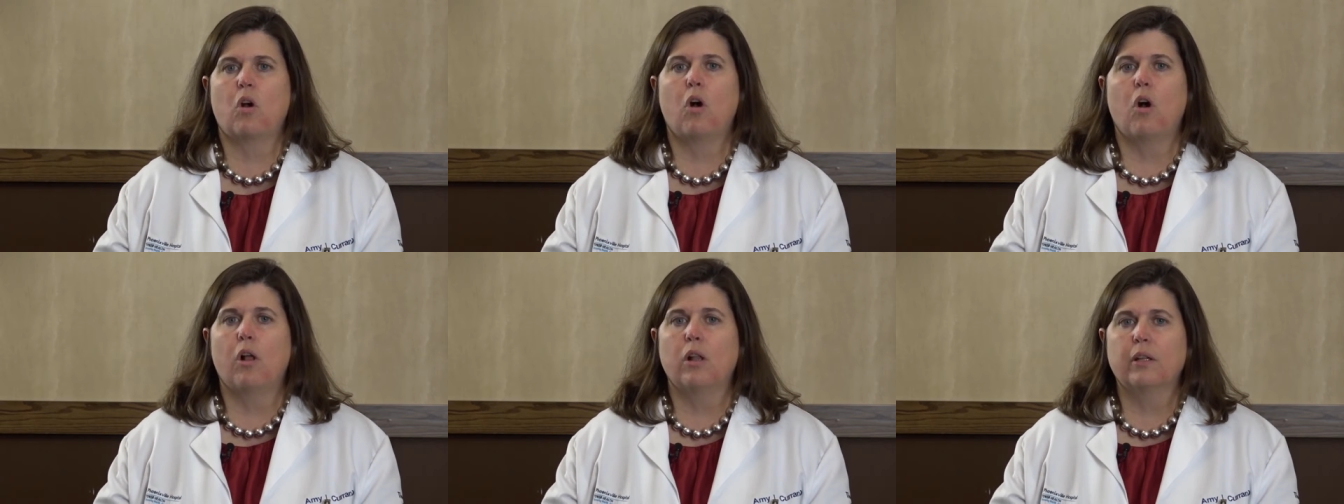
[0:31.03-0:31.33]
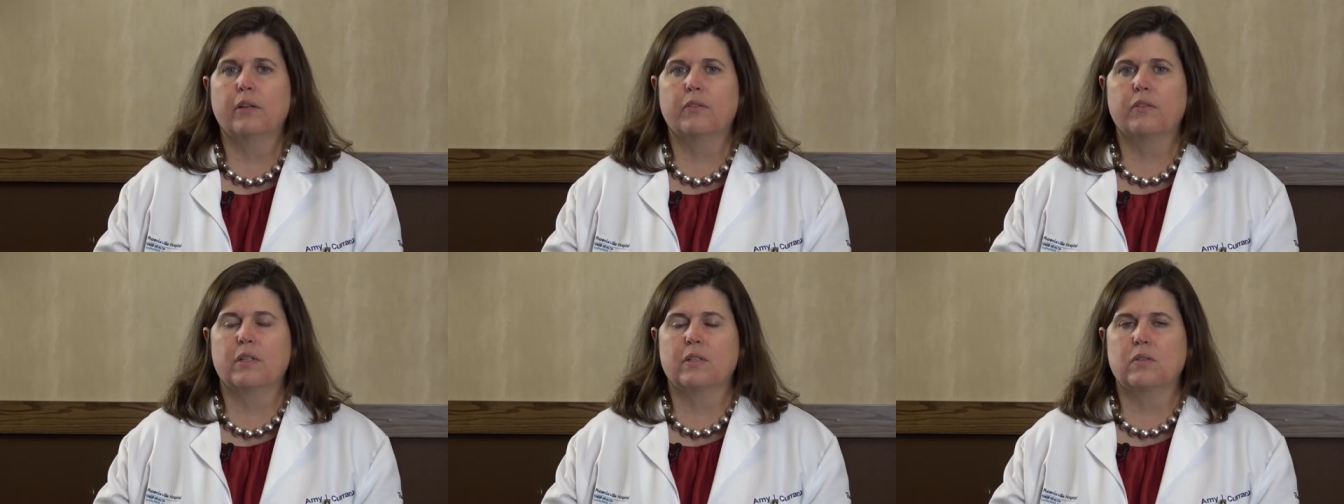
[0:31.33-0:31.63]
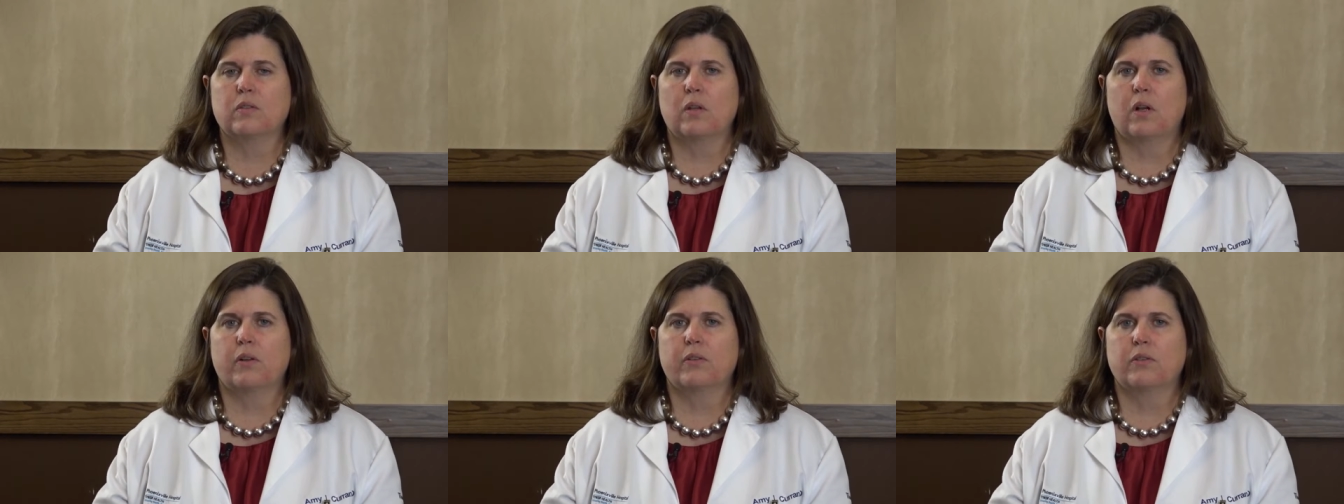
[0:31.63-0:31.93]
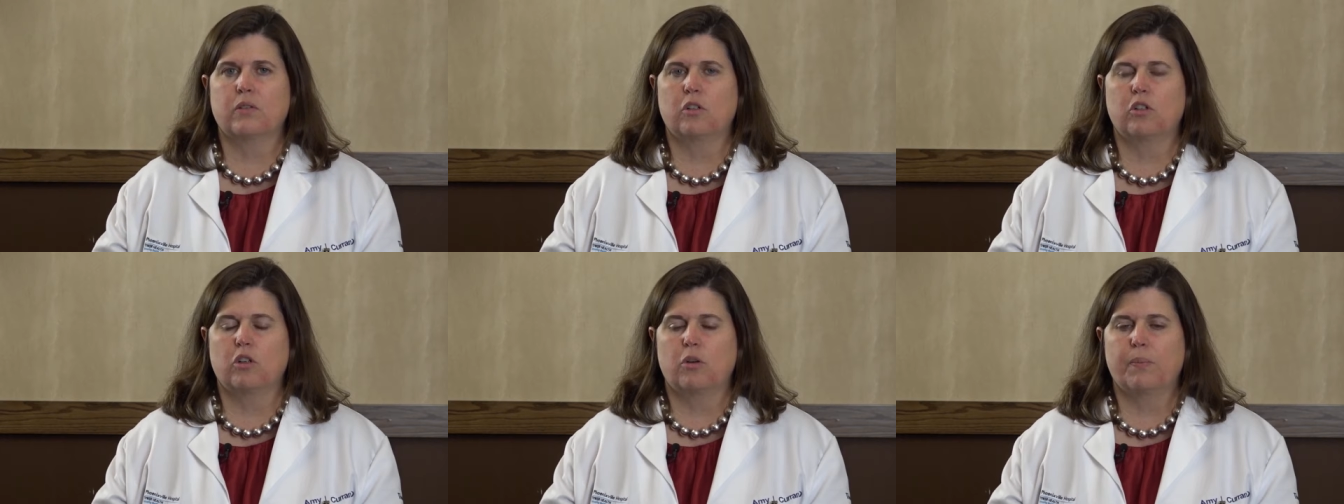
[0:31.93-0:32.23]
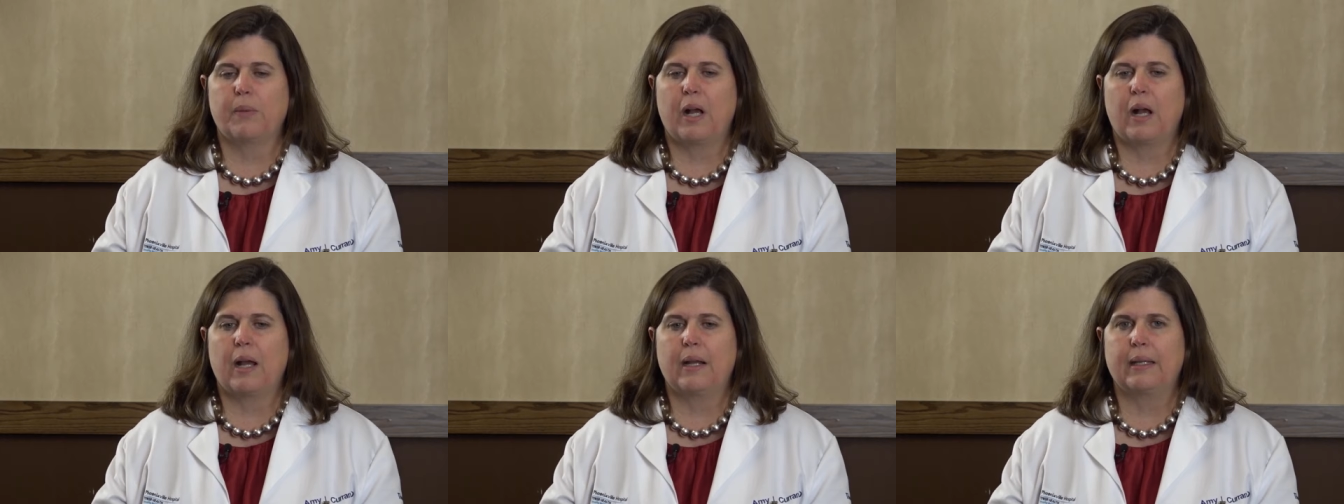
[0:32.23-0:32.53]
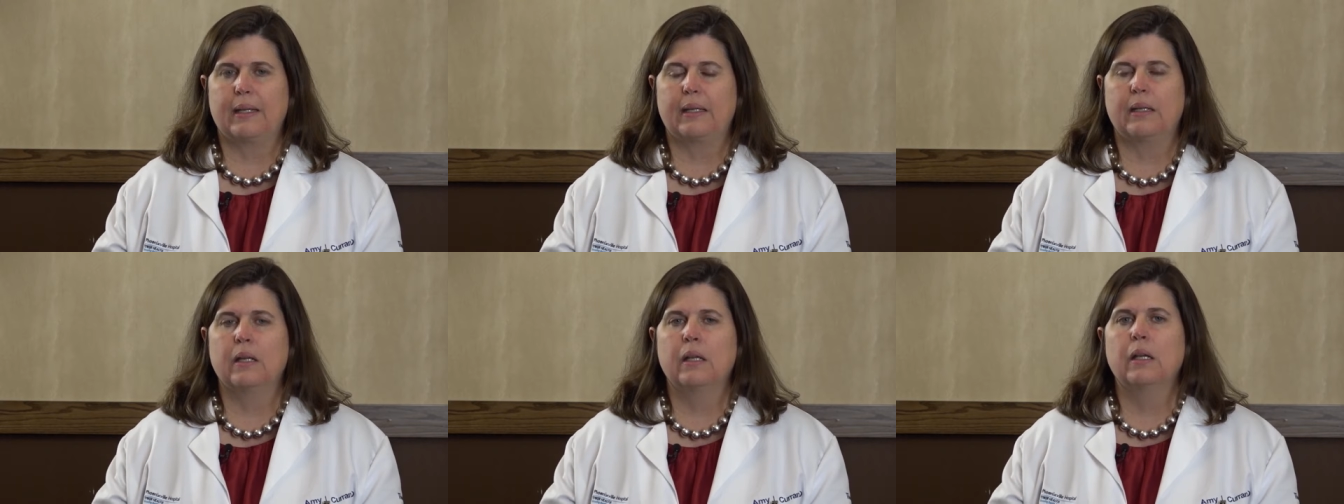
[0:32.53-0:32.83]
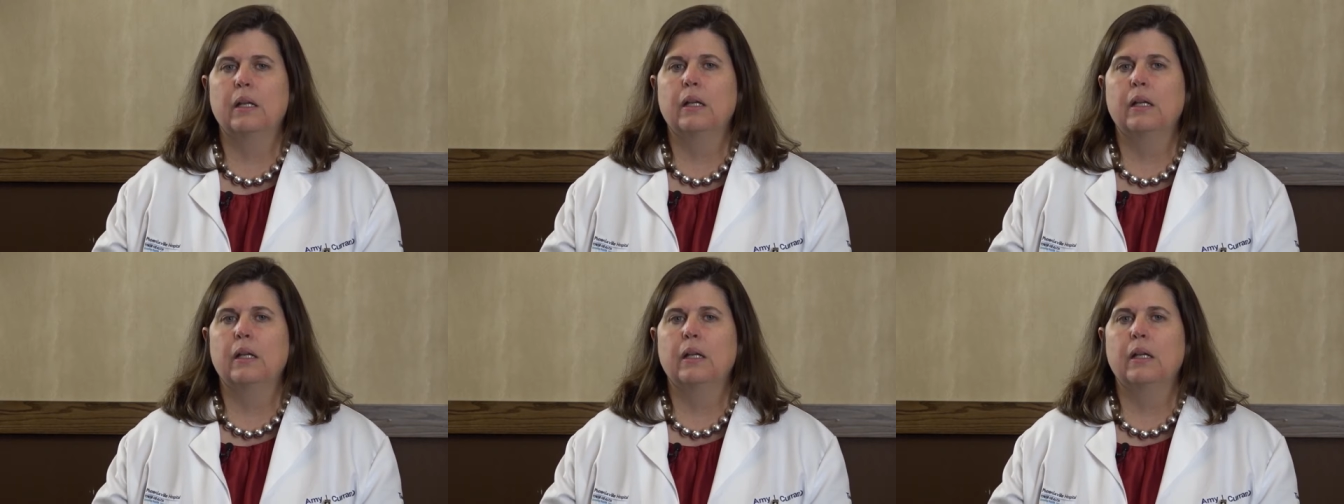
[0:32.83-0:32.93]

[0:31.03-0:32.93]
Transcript: all of the cells in your body,